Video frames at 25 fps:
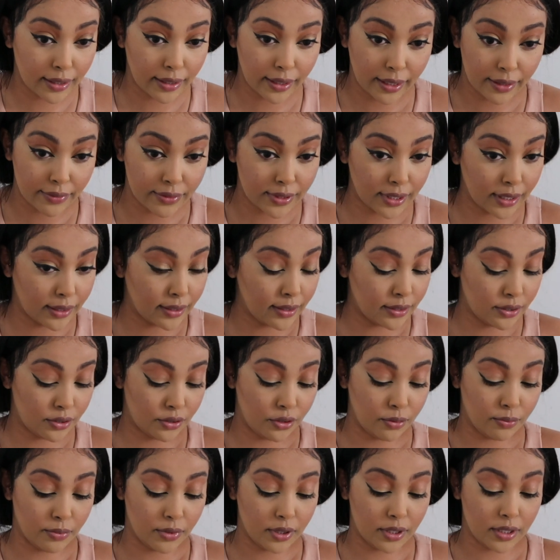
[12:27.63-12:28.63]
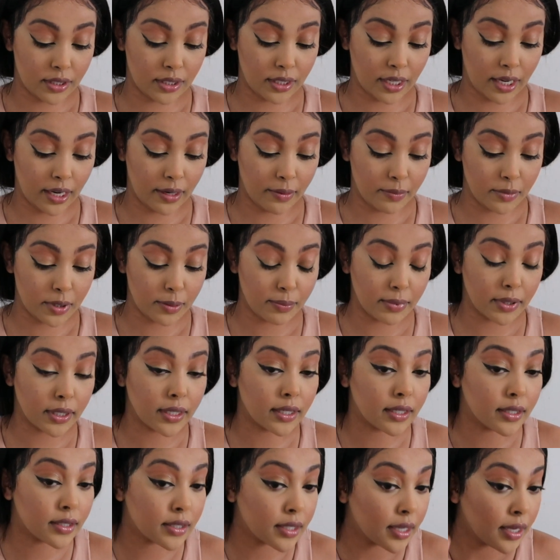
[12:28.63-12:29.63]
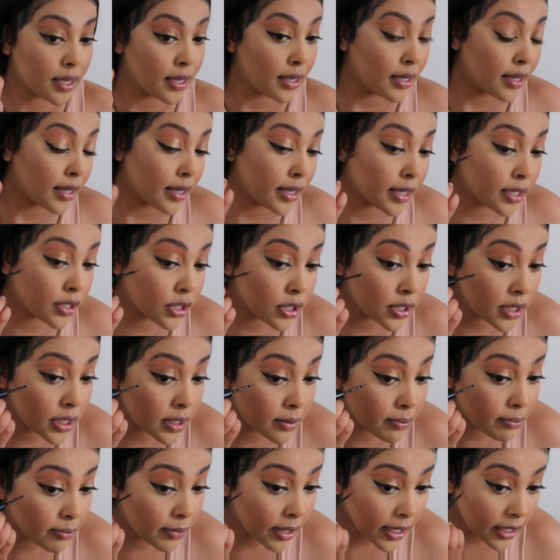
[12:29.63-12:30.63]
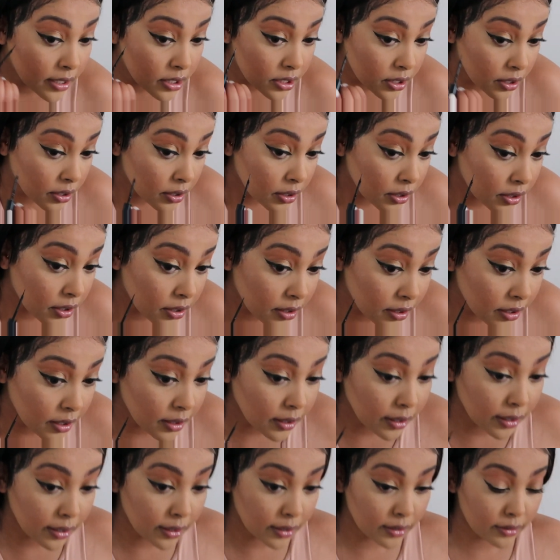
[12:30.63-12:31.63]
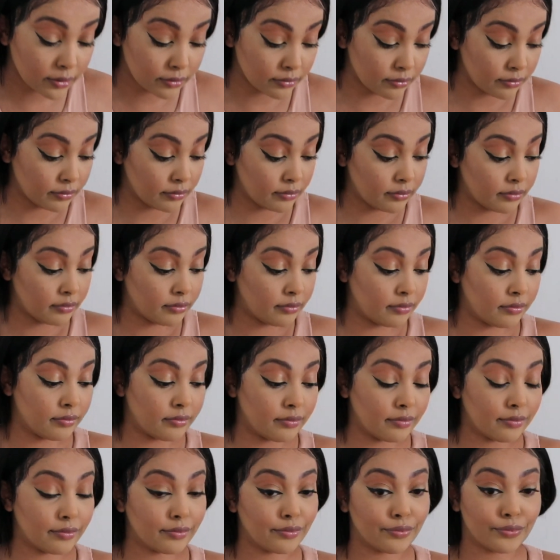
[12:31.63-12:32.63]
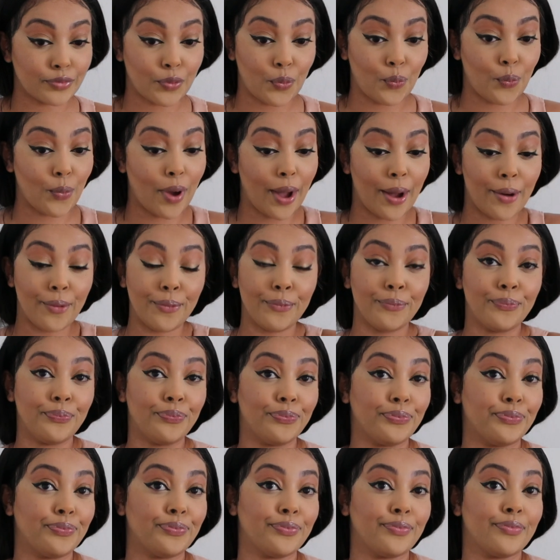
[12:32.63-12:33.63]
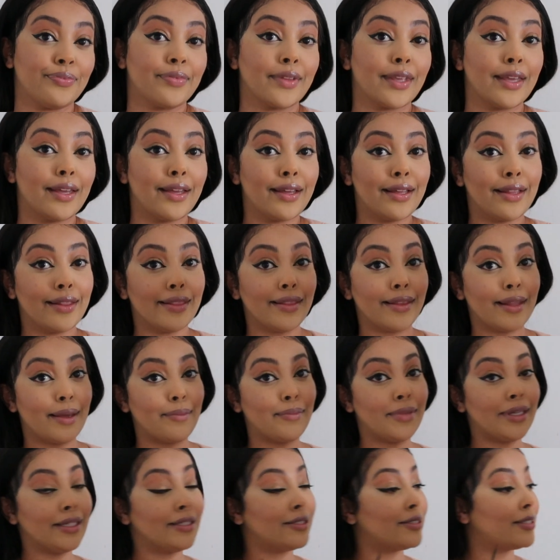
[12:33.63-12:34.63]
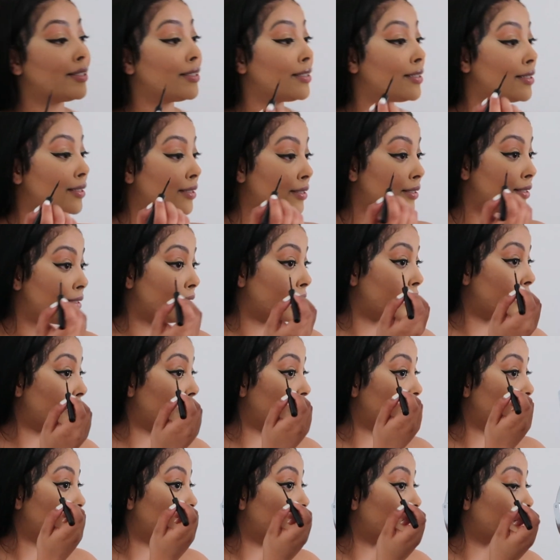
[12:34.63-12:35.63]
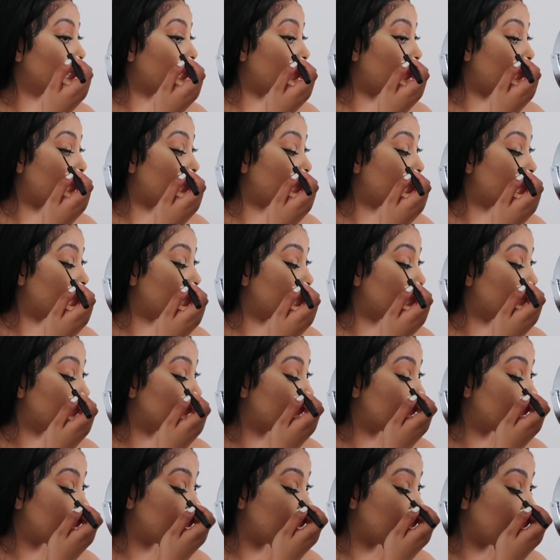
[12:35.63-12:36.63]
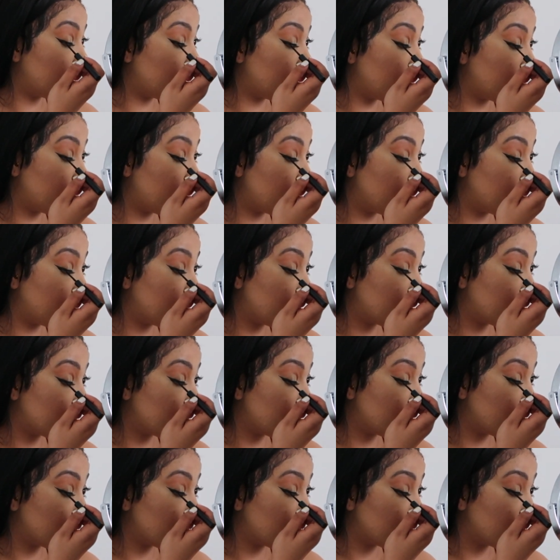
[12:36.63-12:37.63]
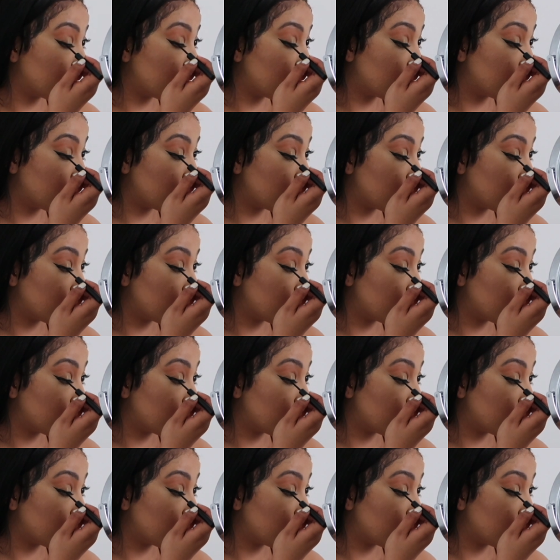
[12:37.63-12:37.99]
Like, I've said this numerous times because it just makes your look like, wow. Let me just look at it and see what we're missing.